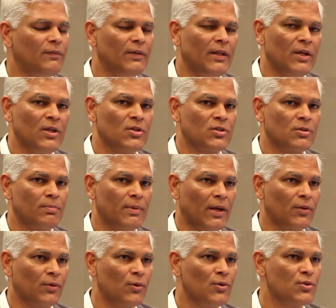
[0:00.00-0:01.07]
these
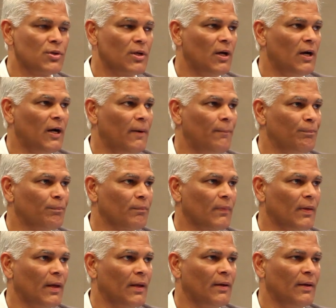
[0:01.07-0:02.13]
breakthroughs,
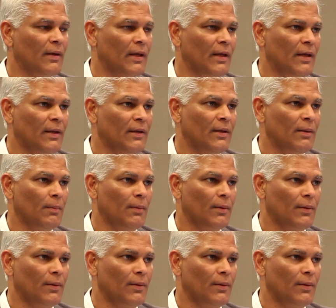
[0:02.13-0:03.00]
and